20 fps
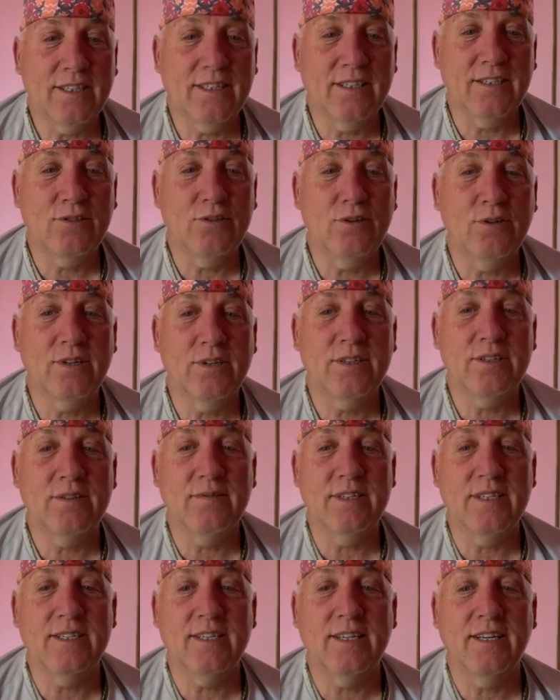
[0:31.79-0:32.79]
a tourist
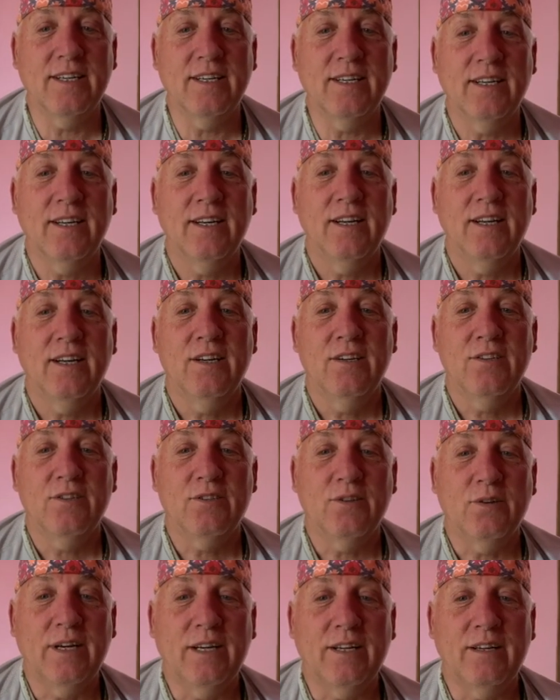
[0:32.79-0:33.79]
visa so
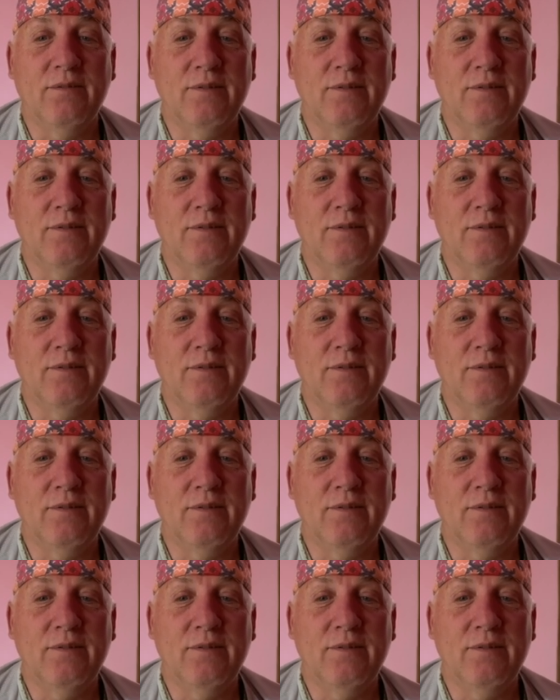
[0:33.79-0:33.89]
I could